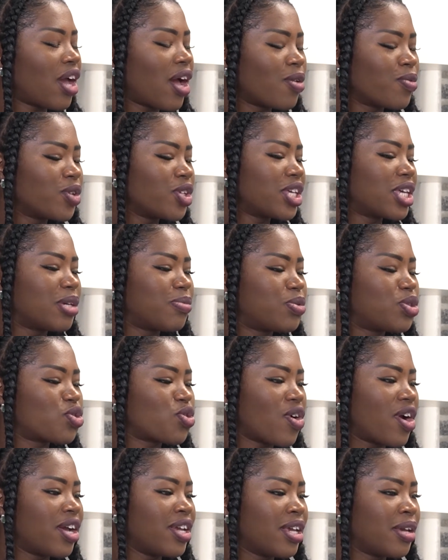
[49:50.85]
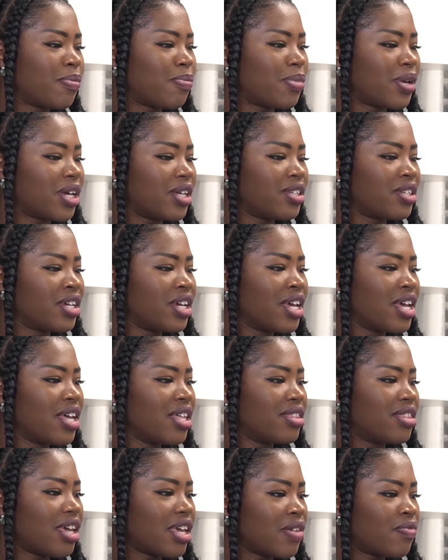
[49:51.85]
I will keep trying, but
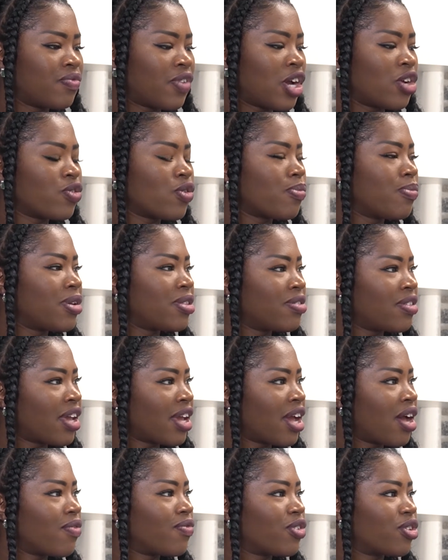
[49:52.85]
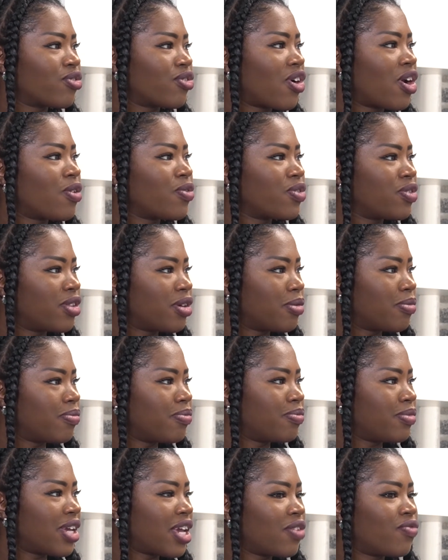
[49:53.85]
the environment they have around
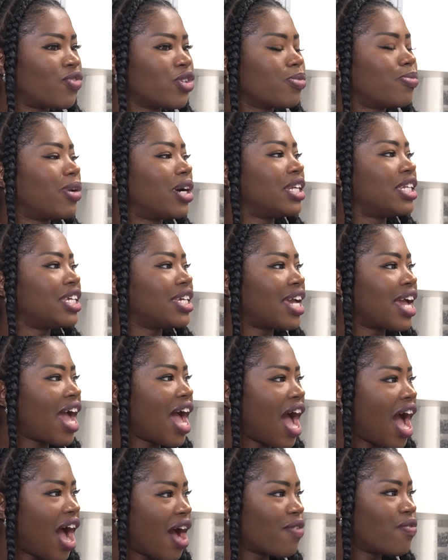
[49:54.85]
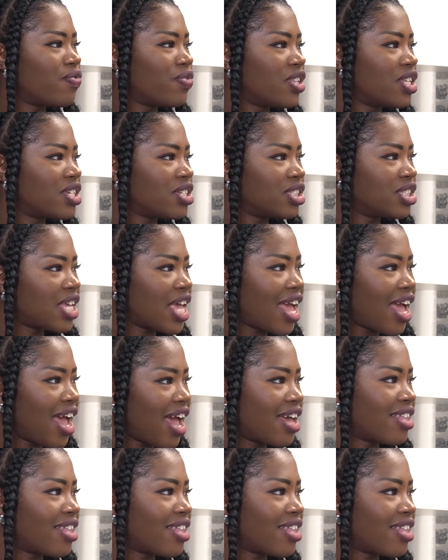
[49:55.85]
them, everybody had this.